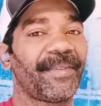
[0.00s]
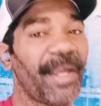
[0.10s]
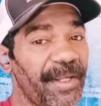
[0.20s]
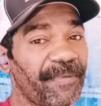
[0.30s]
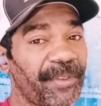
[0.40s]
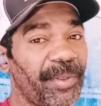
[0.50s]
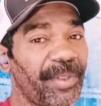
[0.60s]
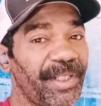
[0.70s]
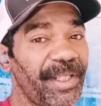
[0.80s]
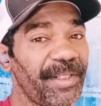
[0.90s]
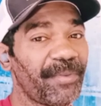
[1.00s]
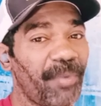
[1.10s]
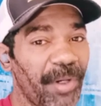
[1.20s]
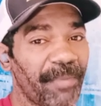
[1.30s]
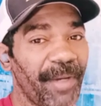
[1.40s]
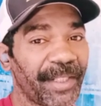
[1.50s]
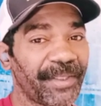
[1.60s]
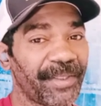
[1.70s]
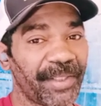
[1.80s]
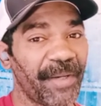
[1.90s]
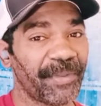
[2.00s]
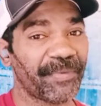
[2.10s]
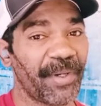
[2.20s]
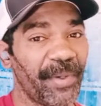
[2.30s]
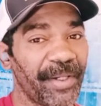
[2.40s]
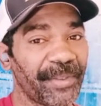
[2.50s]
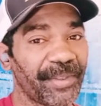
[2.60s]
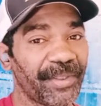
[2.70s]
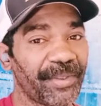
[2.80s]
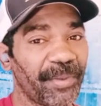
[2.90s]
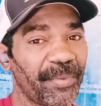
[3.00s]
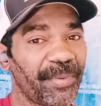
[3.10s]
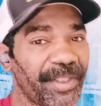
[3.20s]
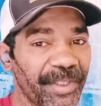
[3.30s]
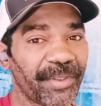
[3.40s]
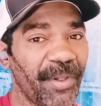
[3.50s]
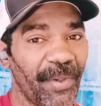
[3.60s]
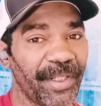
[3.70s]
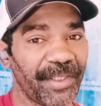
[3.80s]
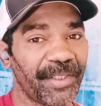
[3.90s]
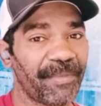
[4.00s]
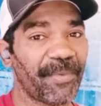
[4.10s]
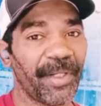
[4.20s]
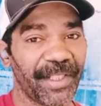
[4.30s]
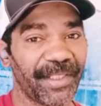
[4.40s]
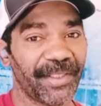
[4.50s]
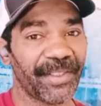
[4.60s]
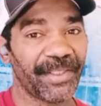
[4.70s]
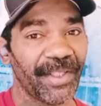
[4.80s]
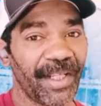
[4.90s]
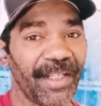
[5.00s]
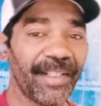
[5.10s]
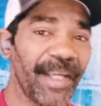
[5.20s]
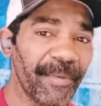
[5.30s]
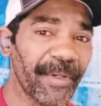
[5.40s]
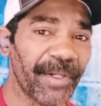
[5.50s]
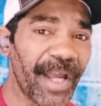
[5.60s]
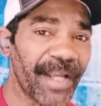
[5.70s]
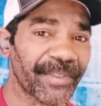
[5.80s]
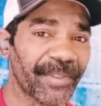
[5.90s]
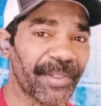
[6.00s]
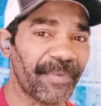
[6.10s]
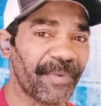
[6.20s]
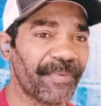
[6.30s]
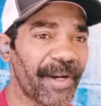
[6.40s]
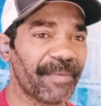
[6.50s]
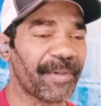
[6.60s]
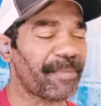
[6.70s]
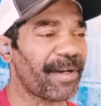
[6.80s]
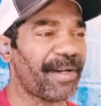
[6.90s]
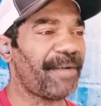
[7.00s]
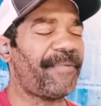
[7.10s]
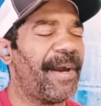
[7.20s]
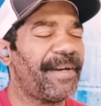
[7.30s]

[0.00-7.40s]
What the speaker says: Thank you for tuning in and welcome back to the Sandwich of Coherency. So let's just go ahead and jump right into this. Today we're going to ask ourselves a very I